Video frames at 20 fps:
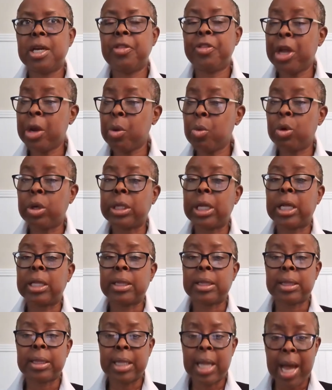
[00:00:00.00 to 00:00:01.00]
there were a
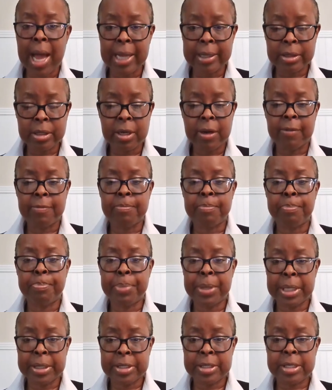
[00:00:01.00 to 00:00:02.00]
lot of
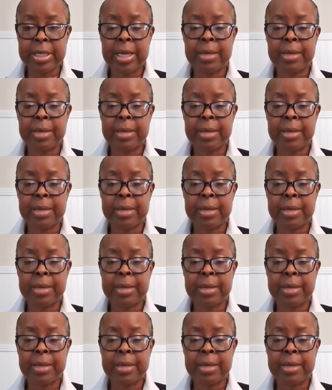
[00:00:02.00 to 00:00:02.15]
bits